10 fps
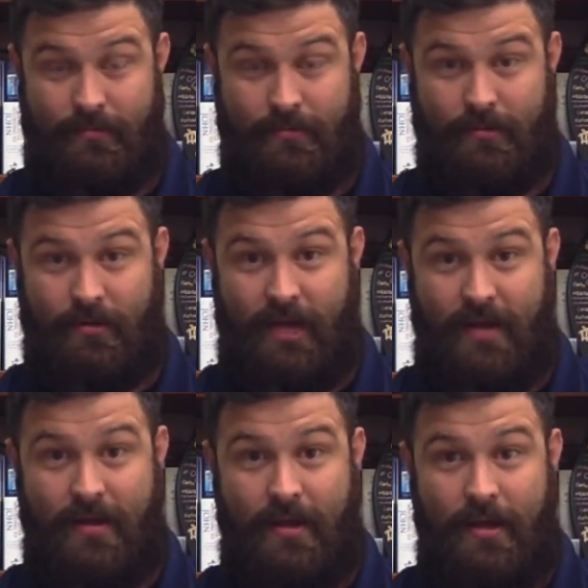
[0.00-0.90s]
Okay?
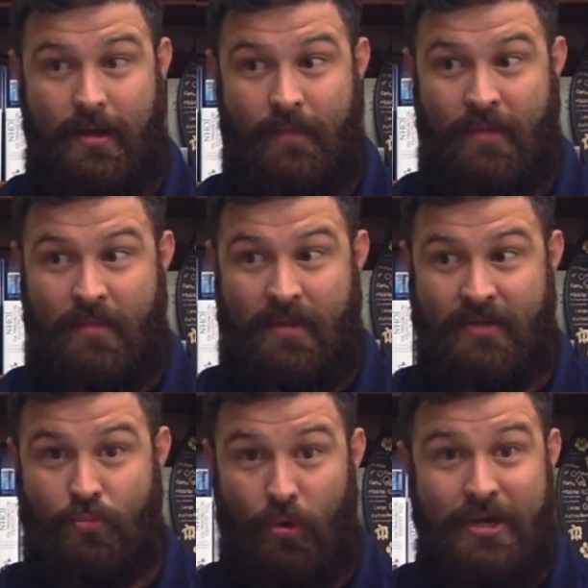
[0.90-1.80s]
Because
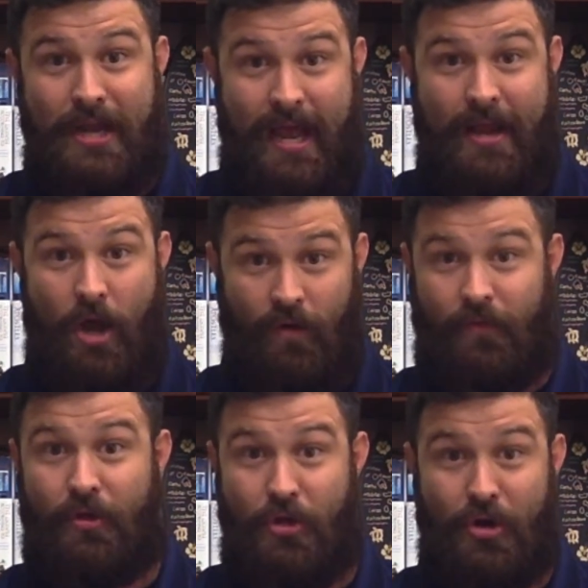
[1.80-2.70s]
one day,
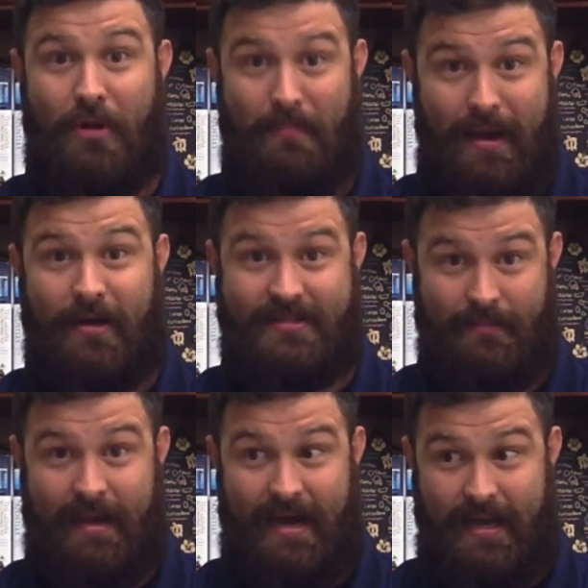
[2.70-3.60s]
hopefully, you're going to marry
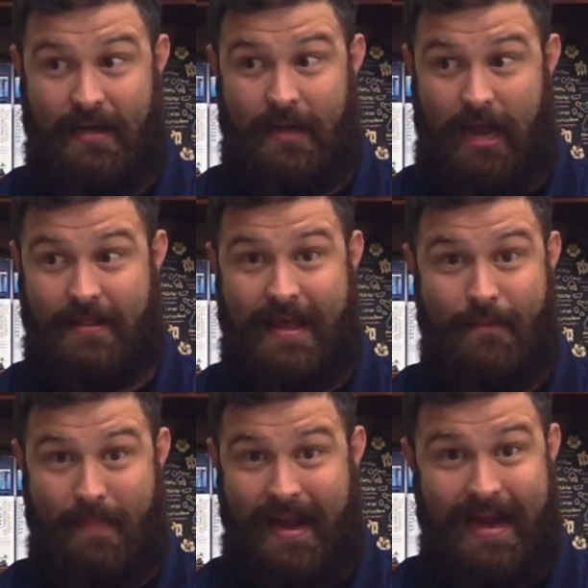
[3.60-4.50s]
somebody, and that
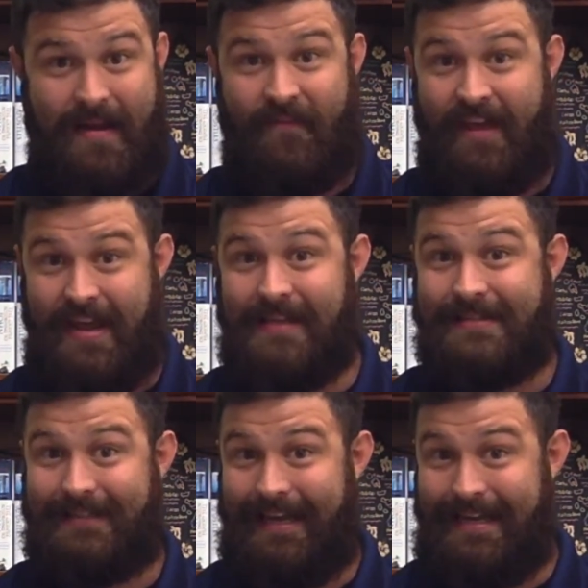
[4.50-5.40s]
man, if he
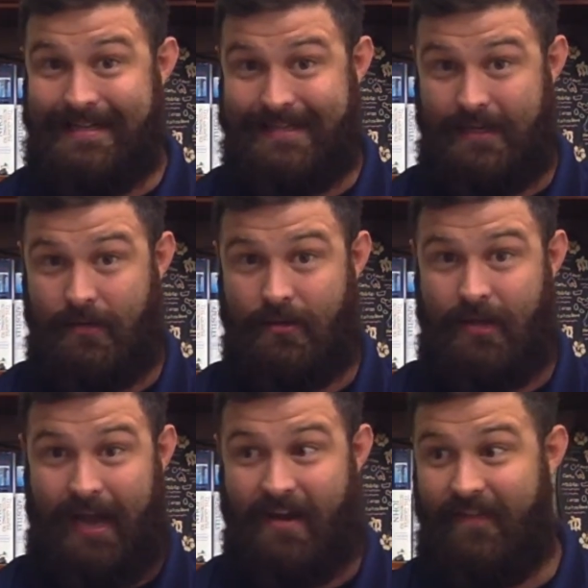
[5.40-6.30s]
is lazy,
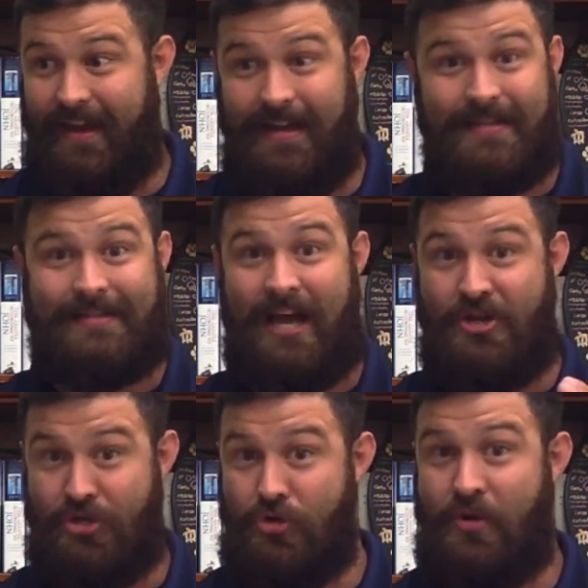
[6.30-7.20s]
and if he does
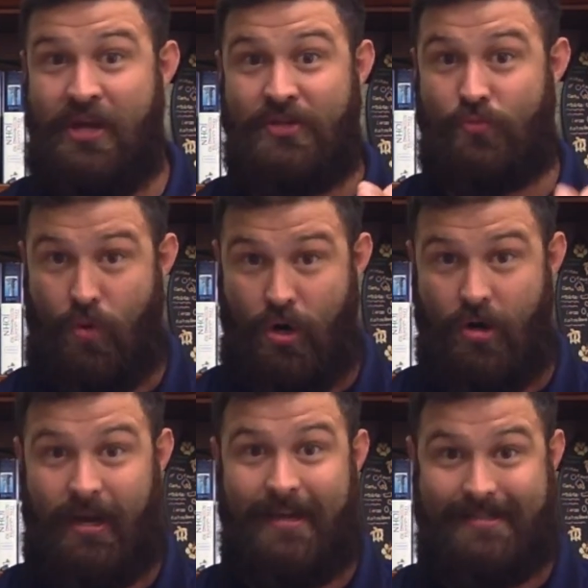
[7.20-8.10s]
not do his
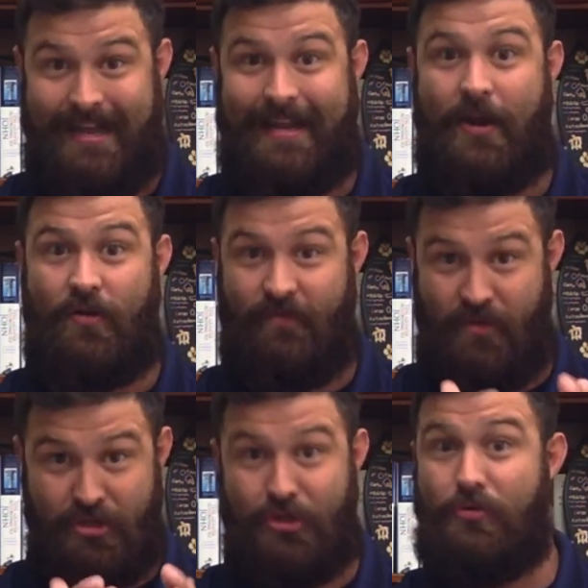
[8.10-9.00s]
work and take care of the
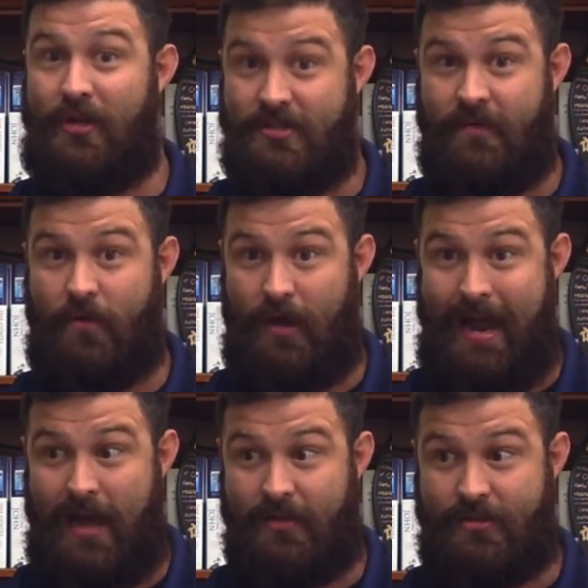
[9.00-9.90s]
duties of your
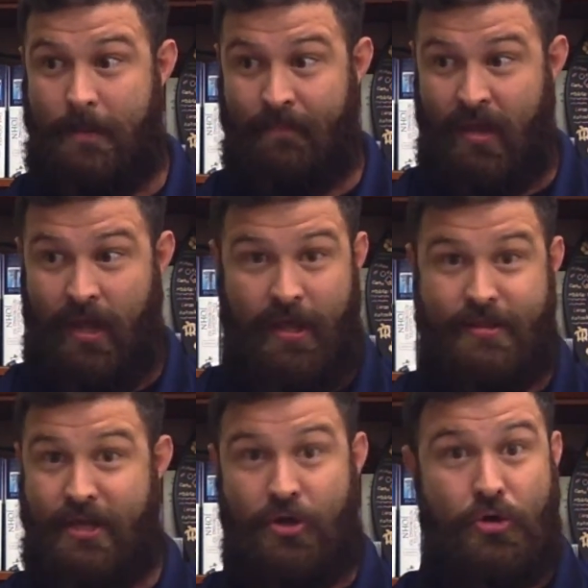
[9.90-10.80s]
house,
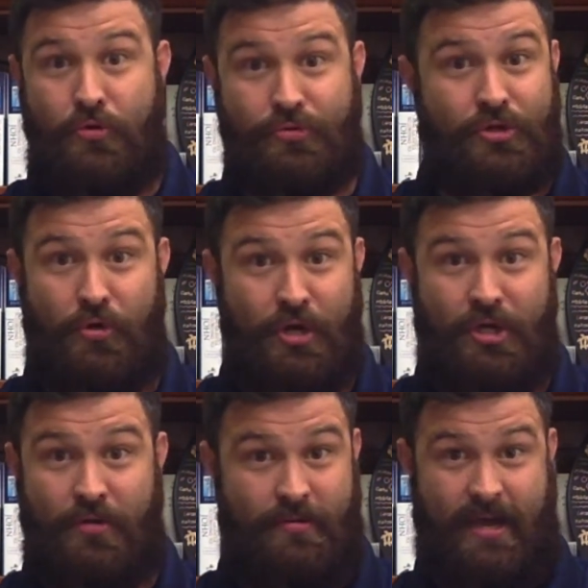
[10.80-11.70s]
then who's going
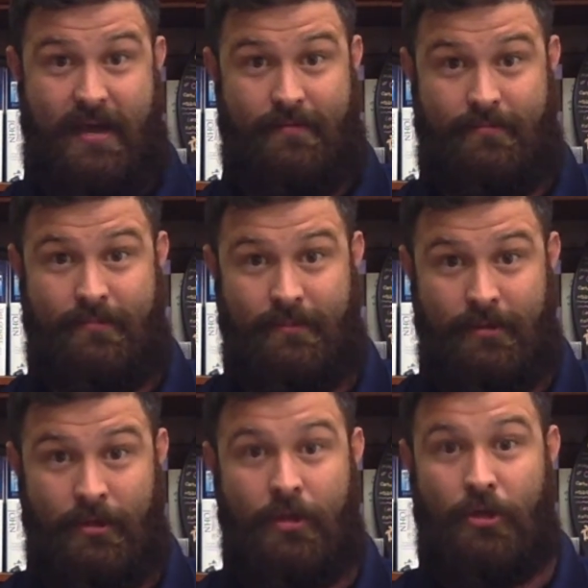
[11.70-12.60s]
to do that?
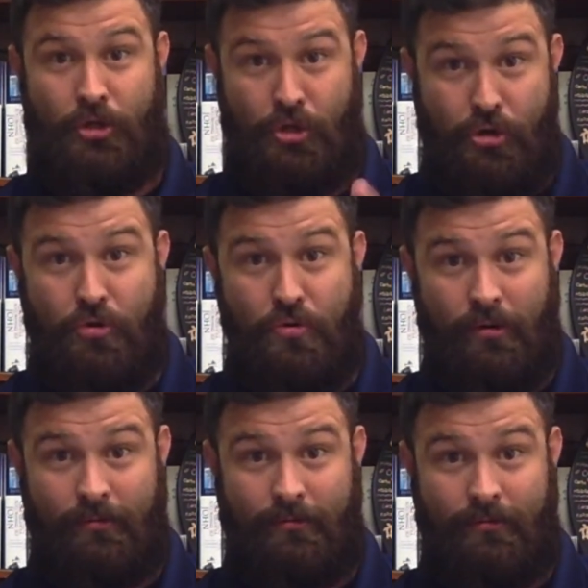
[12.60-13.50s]
You
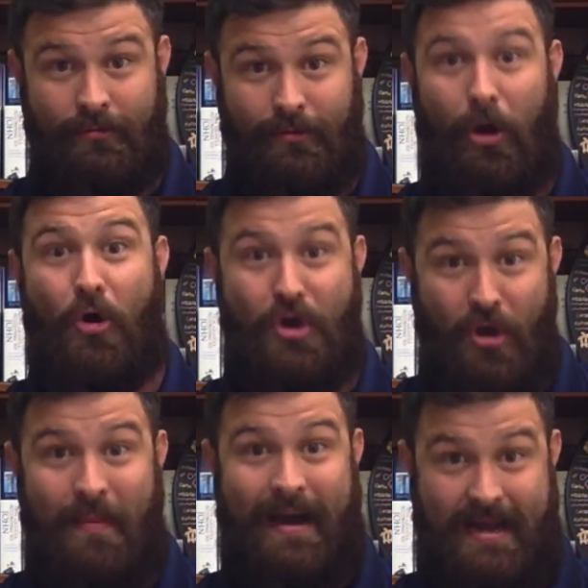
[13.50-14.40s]
or
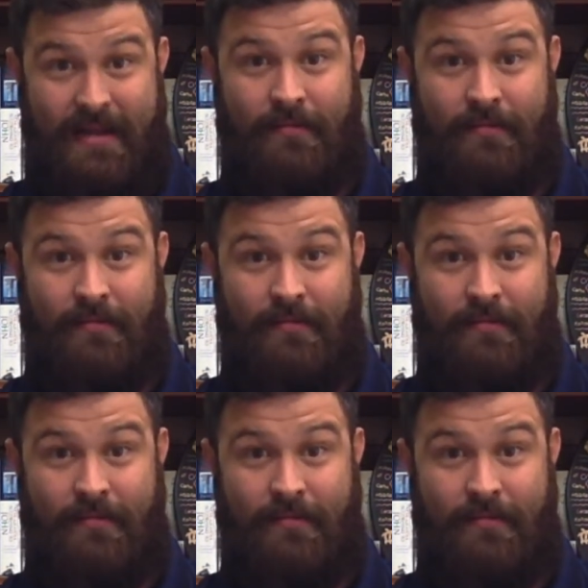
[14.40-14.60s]
nobody?